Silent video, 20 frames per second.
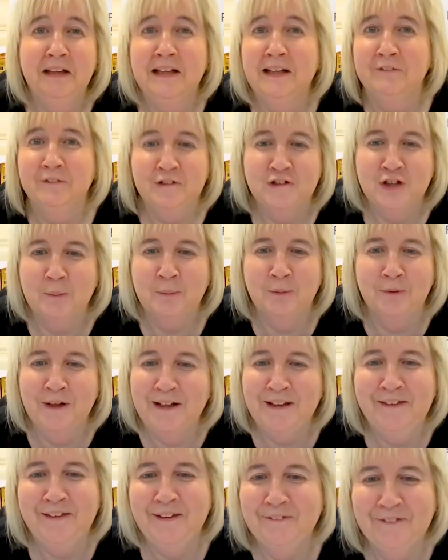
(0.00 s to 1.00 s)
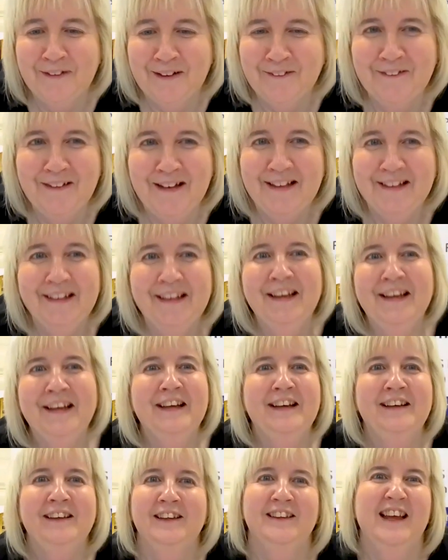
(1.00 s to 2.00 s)
Didn't have a job or anything when I went,
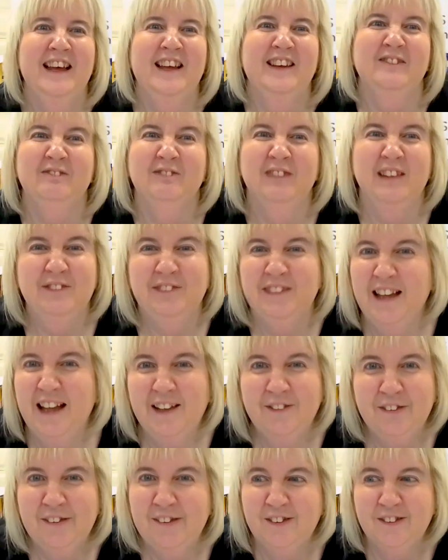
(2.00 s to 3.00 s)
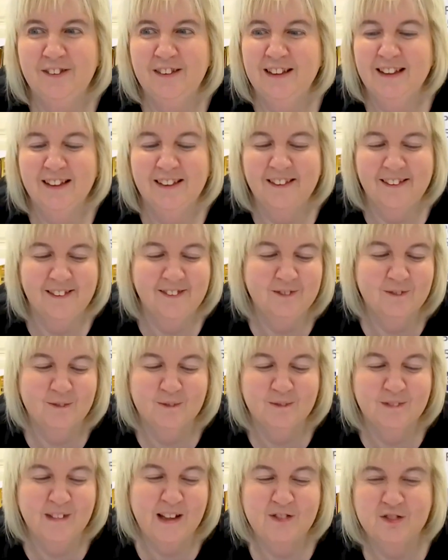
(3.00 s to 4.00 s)
and then lived there for 2 years,
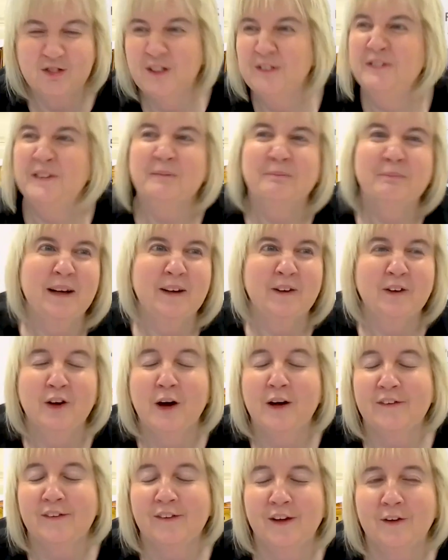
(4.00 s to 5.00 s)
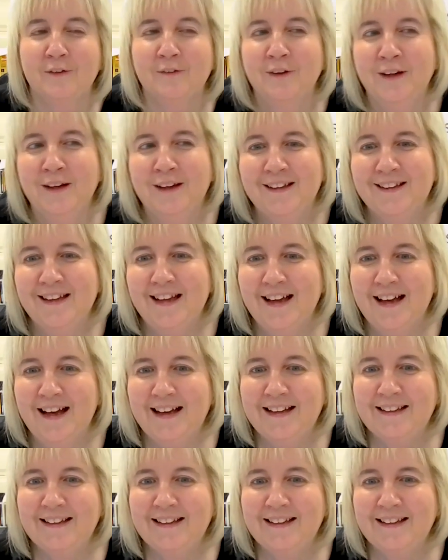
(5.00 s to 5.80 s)
then drifted back up. So yeah,